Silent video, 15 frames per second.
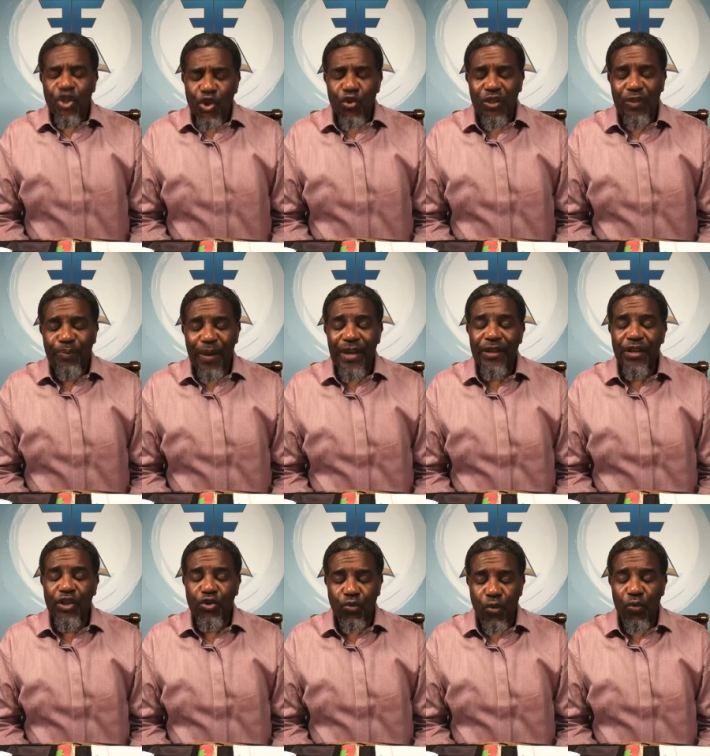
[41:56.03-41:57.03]
to
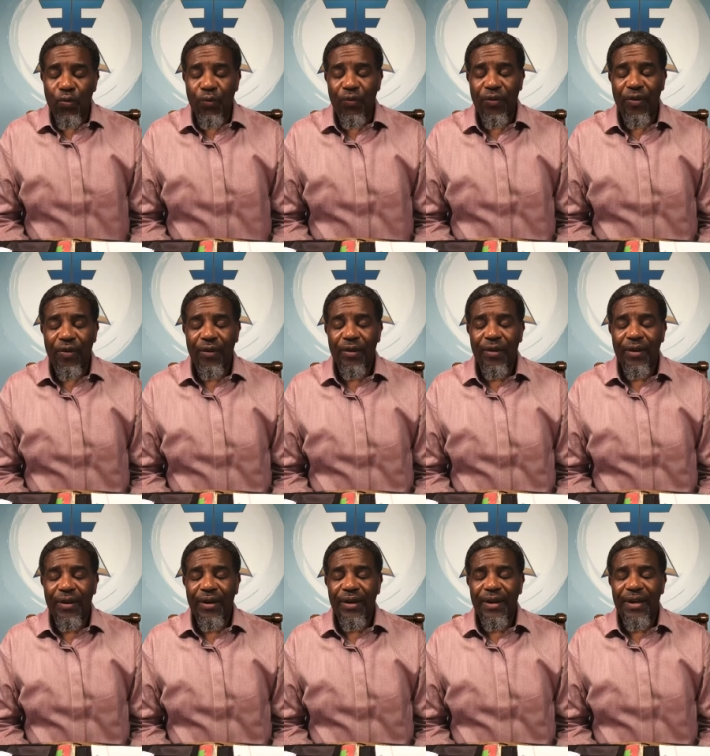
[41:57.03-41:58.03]
speak the truth,
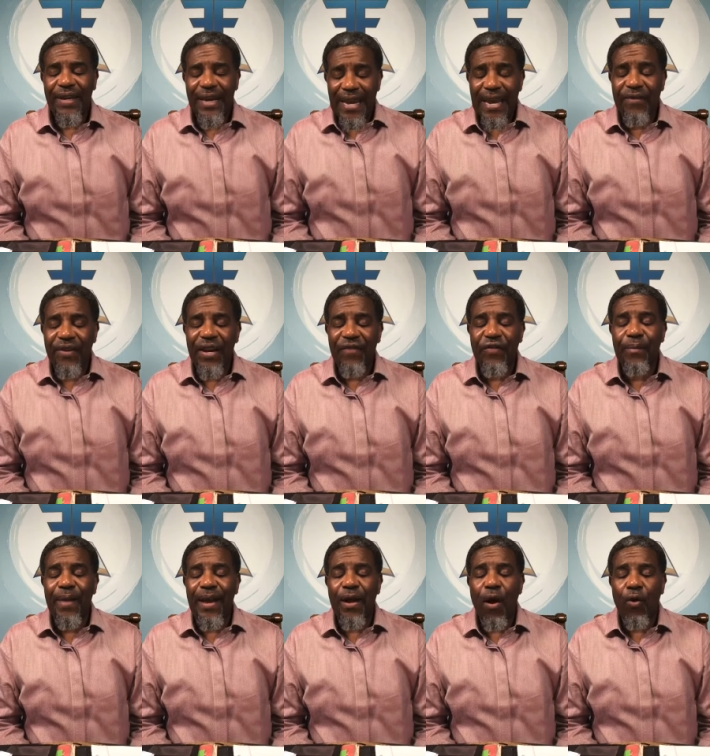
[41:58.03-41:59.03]
even if
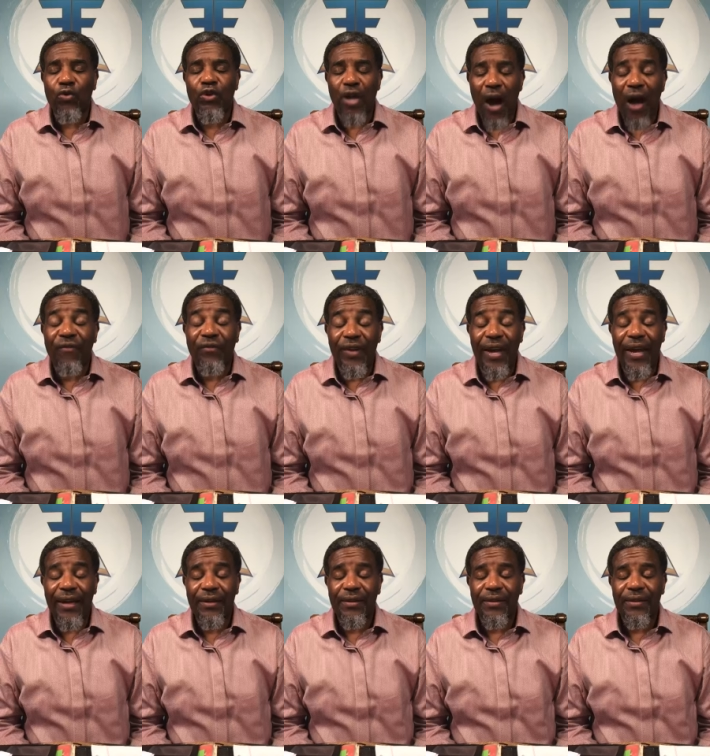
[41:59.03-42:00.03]
it may cause
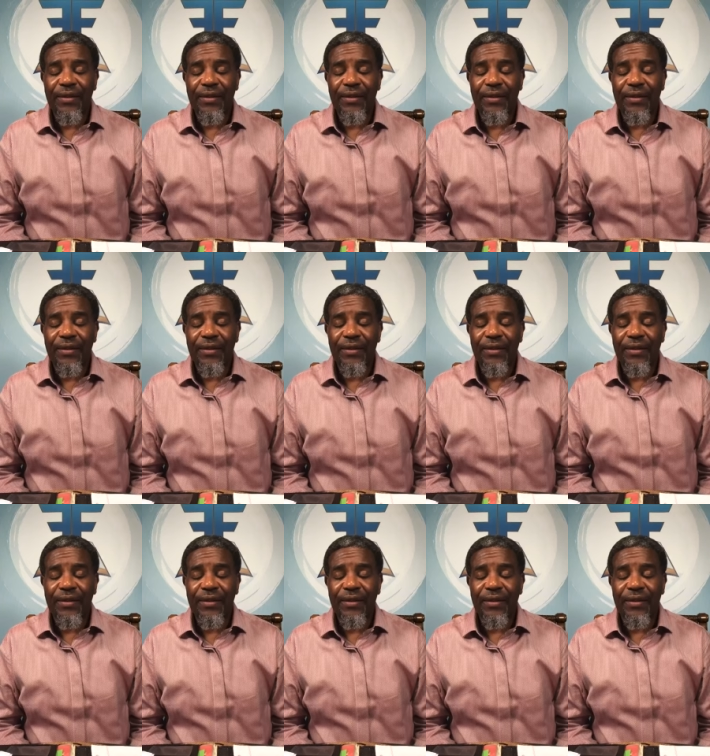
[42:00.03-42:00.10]
conflict.